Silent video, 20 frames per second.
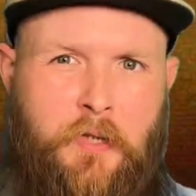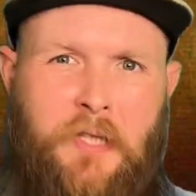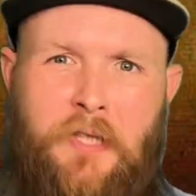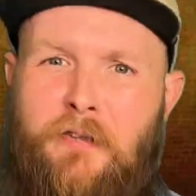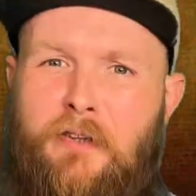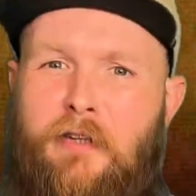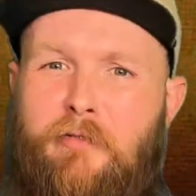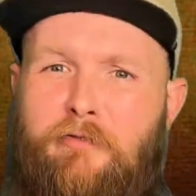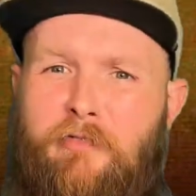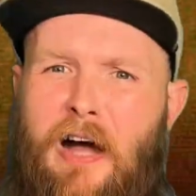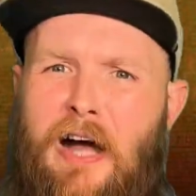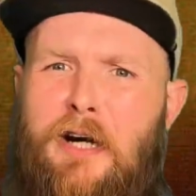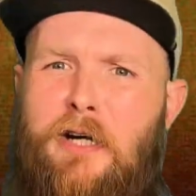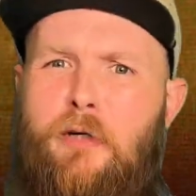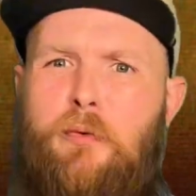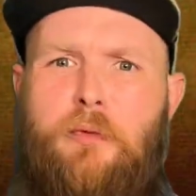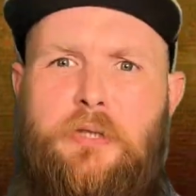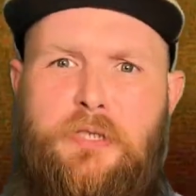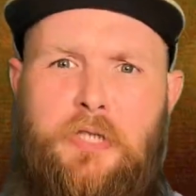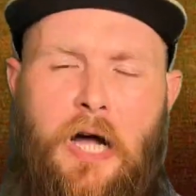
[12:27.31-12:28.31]
The fire
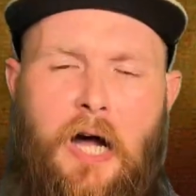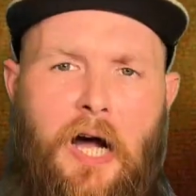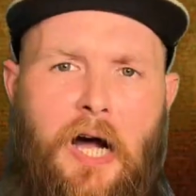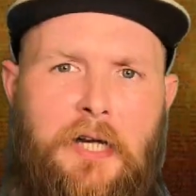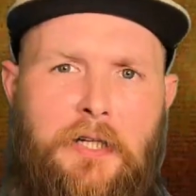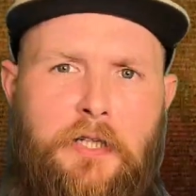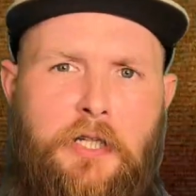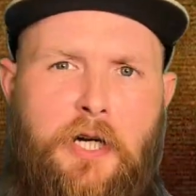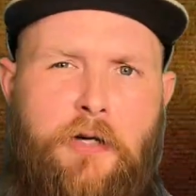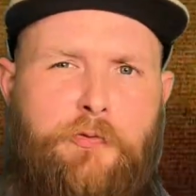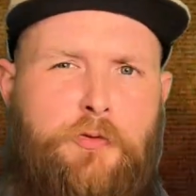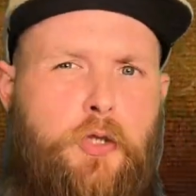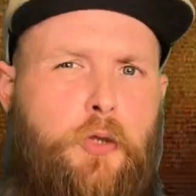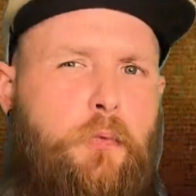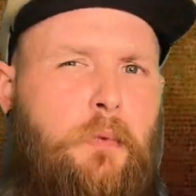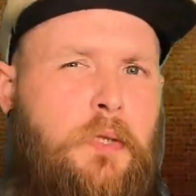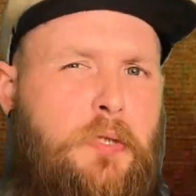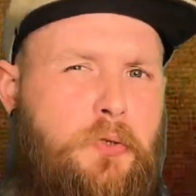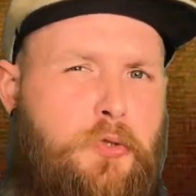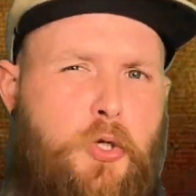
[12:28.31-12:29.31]
was hot enough to
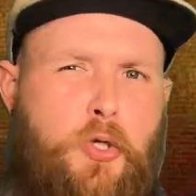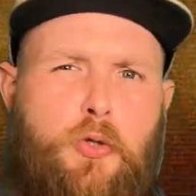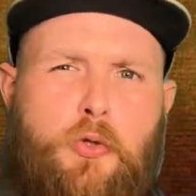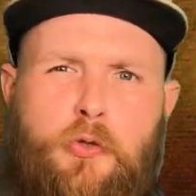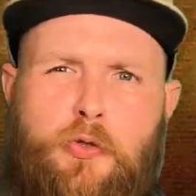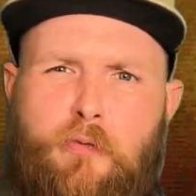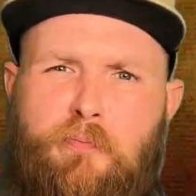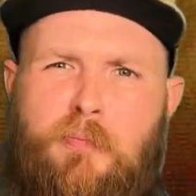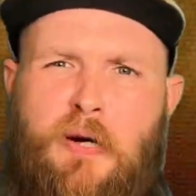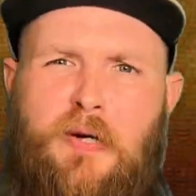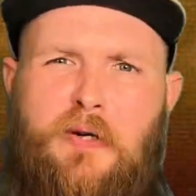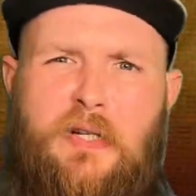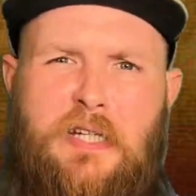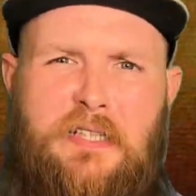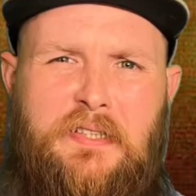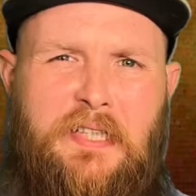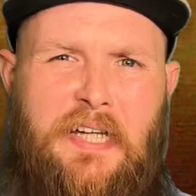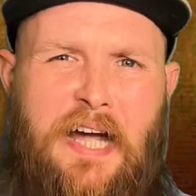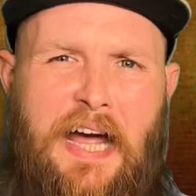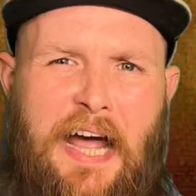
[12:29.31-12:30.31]
reduce Mary
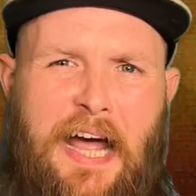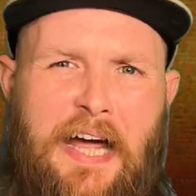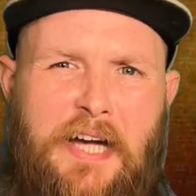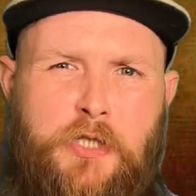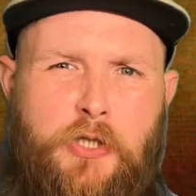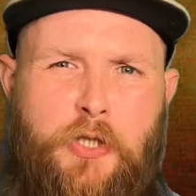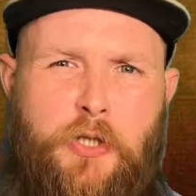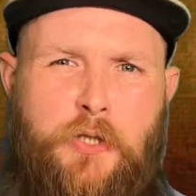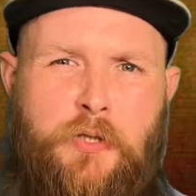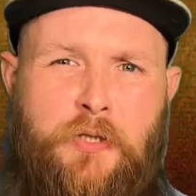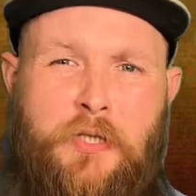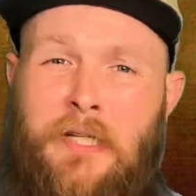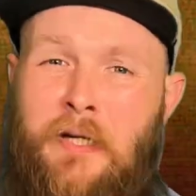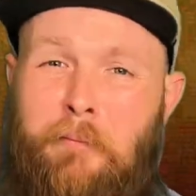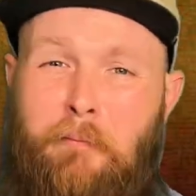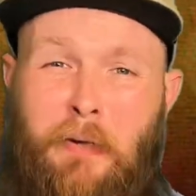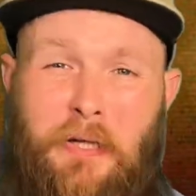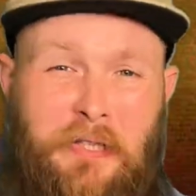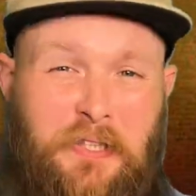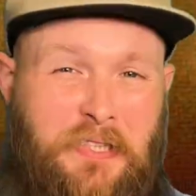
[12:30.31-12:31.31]
to ashes,
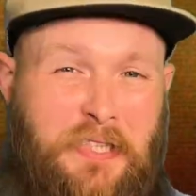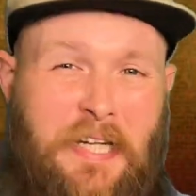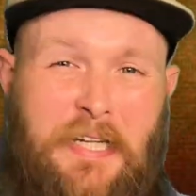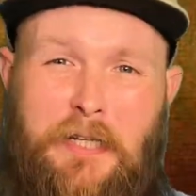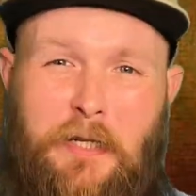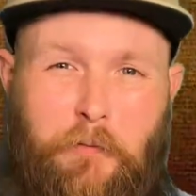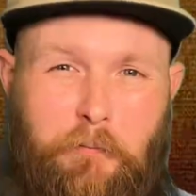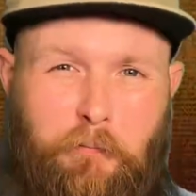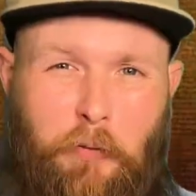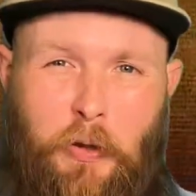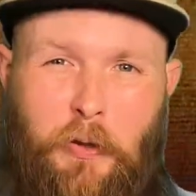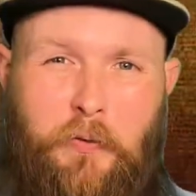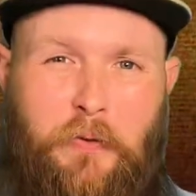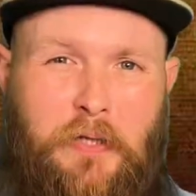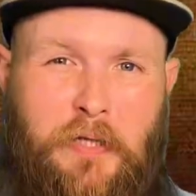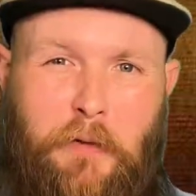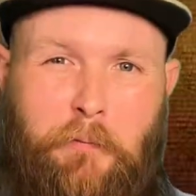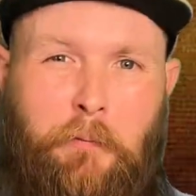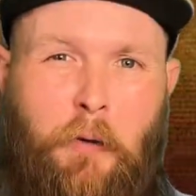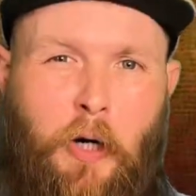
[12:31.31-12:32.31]
but didn't burn the
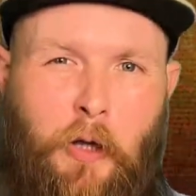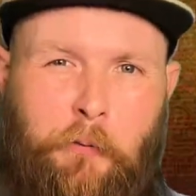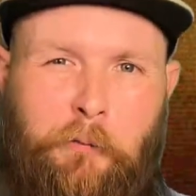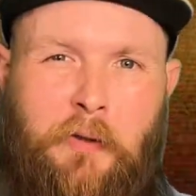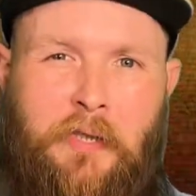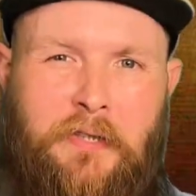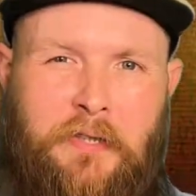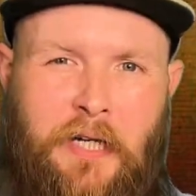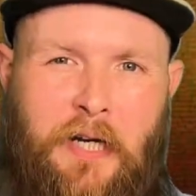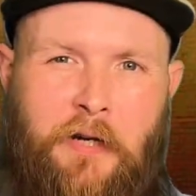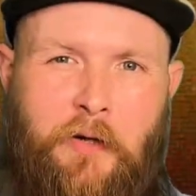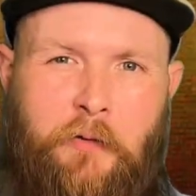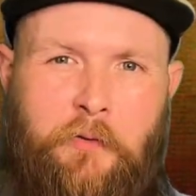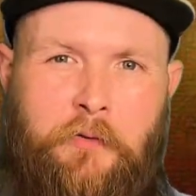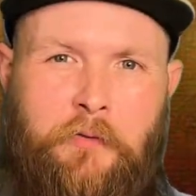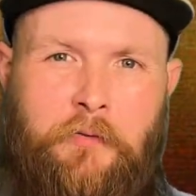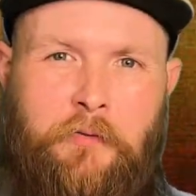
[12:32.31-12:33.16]
apartment down.